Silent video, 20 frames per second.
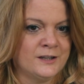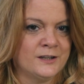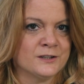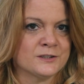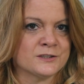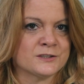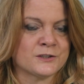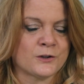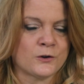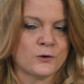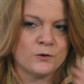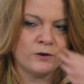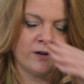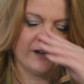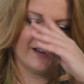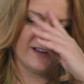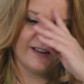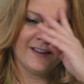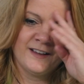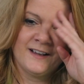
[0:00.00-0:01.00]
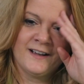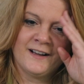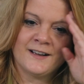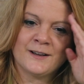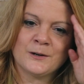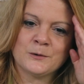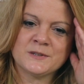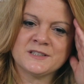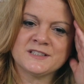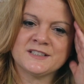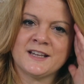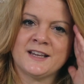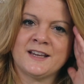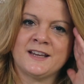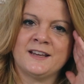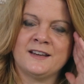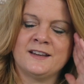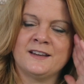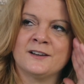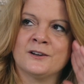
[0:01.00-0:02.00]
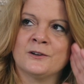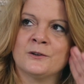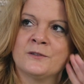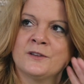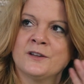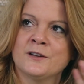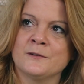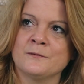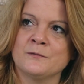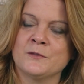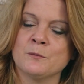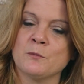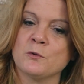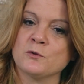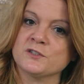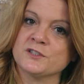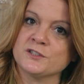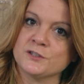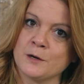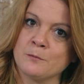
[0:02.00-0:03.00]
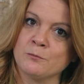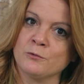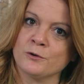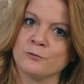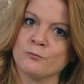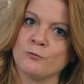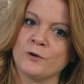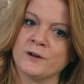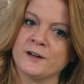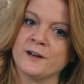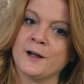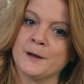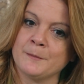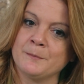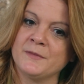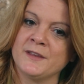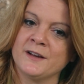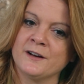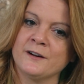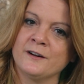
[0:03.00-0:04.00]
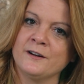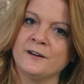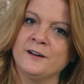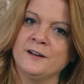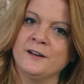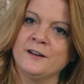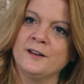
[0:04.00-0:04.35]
So I always say, the most stubborn one up there